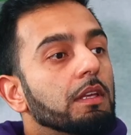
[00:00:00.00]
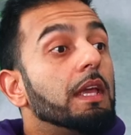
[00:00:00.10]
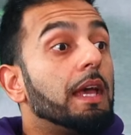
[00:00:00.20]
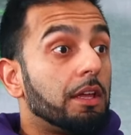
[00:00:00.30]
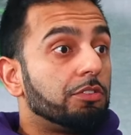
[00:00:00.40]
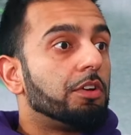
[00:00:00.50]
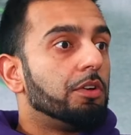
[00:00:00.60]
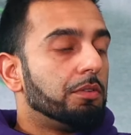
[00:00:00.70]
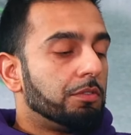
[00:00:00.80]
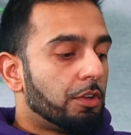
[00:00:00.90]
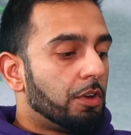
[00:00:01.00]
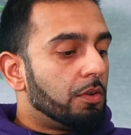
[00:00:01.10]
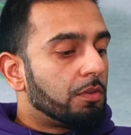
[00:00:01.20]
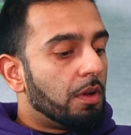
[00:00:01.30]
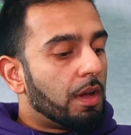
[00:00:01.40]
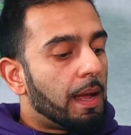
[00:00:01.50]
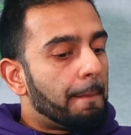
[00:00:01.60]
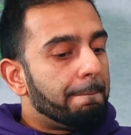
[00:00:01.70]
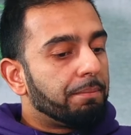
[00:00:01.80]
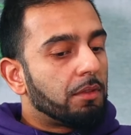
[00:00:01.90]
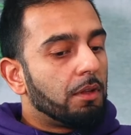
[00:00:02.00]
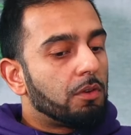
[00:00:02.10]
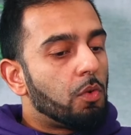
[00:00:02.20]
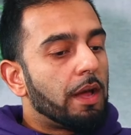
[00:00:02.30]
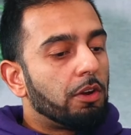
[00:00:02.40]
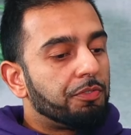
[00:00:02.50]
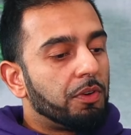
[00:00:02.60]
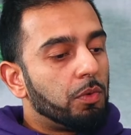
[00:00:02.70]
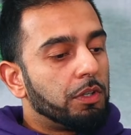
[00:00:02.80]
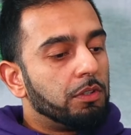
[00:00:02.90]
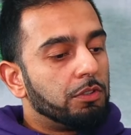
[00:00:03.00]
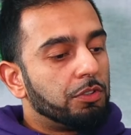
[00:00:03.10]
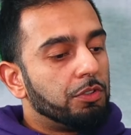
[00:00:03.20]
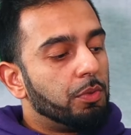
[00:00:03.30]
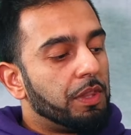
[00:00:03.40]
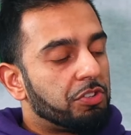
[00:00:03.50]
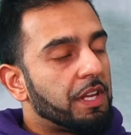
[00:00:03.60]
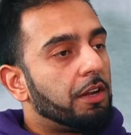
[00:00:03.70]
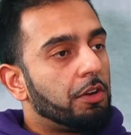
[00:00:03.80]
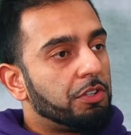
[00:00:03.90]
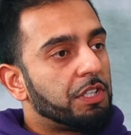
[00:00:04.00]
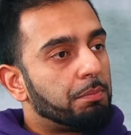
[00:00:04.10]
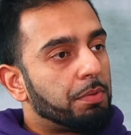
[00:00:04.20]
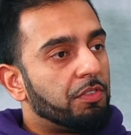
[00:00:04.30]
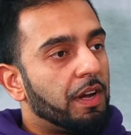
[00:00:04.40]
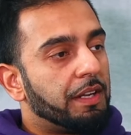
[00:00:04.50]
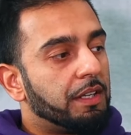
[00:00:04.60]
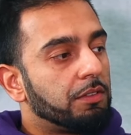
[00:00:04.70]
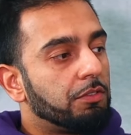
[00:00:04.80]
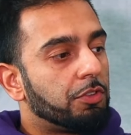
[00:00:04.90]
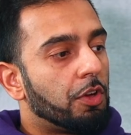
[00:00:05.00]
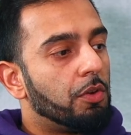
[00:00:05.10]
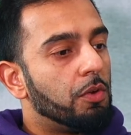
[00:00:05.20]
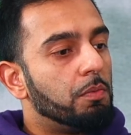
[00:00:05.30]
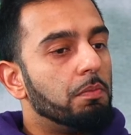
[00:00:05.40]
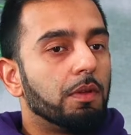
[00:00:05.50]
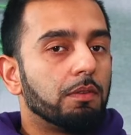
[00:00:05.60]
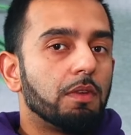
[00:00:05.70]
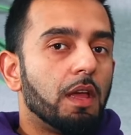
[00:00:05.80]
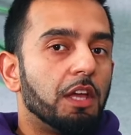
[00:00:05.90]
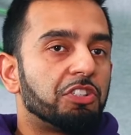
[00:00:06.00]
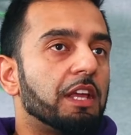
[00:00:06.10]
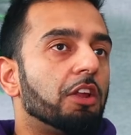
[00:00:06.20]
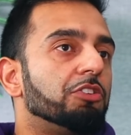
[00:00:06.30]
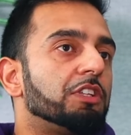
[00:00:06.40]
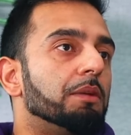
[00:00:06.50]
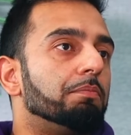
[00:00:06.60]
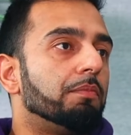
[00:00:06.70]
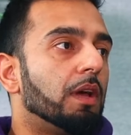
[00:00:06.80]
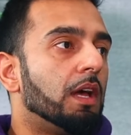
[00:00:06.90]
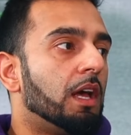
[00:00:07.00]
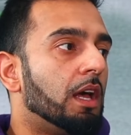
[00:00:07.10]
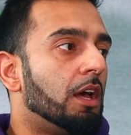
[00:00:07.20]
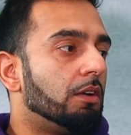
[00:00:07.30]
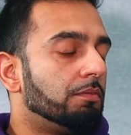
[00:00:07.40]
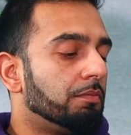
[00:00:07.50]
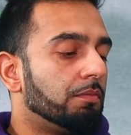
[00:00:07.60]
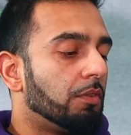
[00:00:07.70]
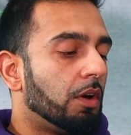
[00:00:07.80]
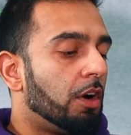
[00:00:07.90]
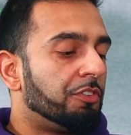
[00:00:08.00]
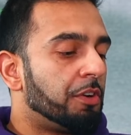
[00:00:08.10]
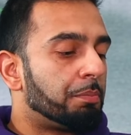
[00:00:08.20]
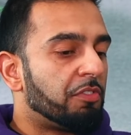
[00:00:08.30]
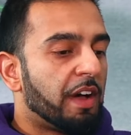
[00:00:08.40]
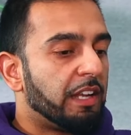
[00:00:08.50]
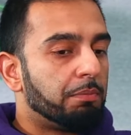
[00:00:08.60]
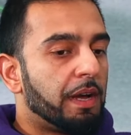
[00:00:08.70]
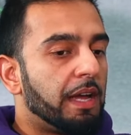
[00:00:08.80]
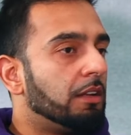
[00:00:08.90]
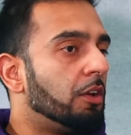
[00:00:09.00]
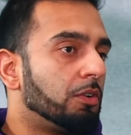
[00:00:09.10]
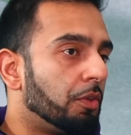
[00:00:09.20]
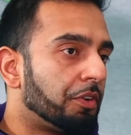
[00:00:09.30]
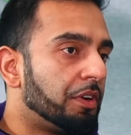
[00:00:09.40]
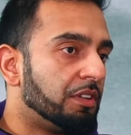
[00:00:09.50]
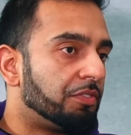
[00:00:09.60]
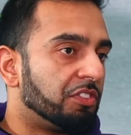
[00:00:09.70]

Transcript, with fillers: Yeah, so so um, quite often what you'll do with a shared ownership provider, so a shared ownership uh, offer provided by a local authority, for